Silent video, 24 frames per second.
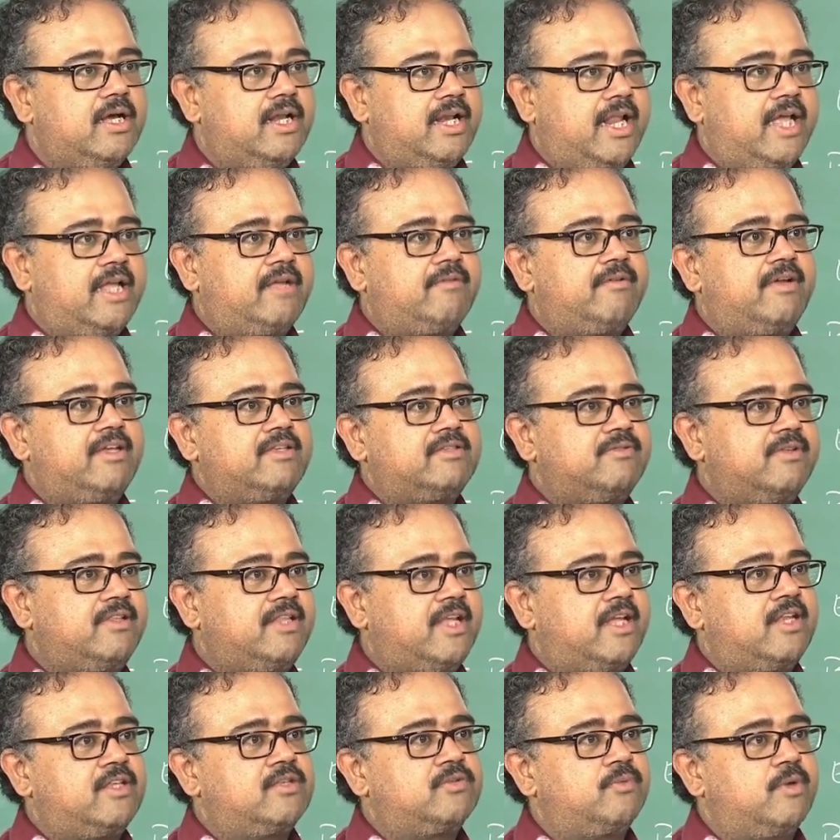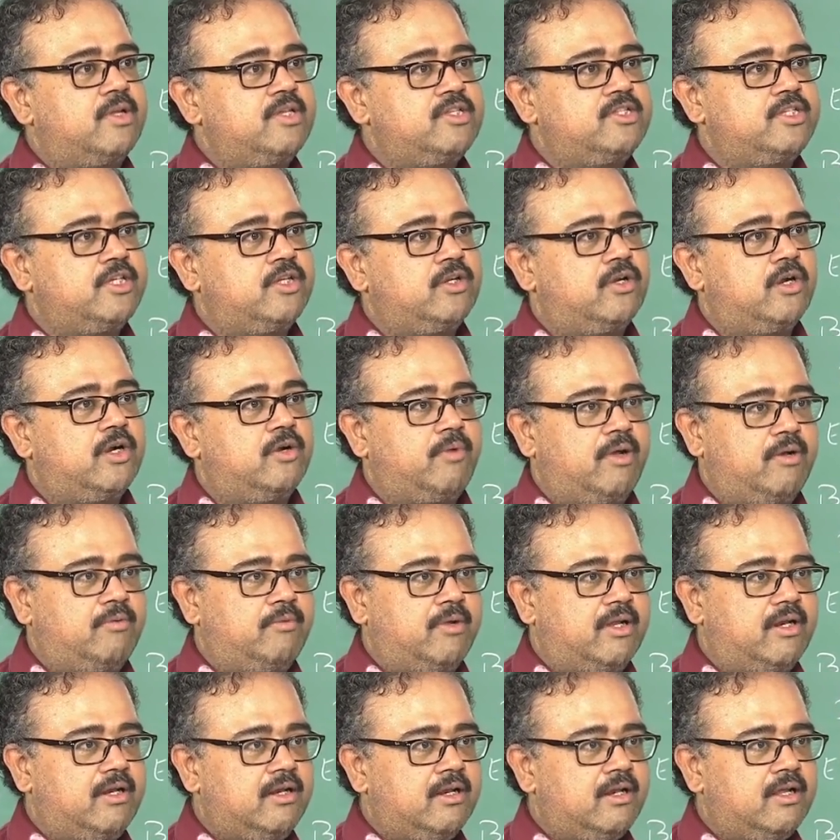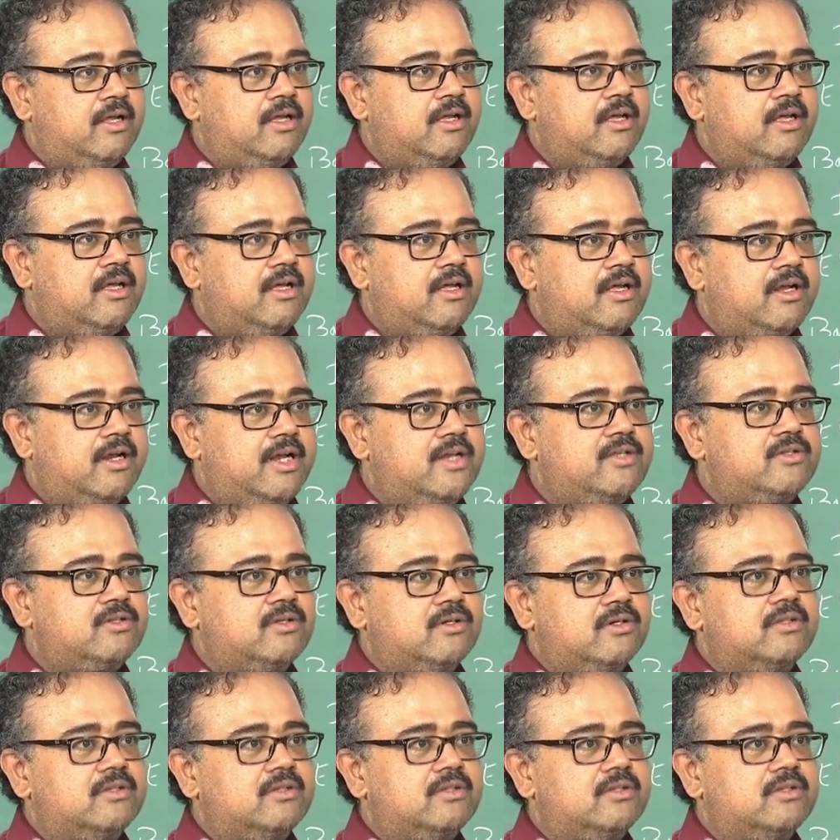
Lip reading: and likewise when there is 1 0 and 1 1, right.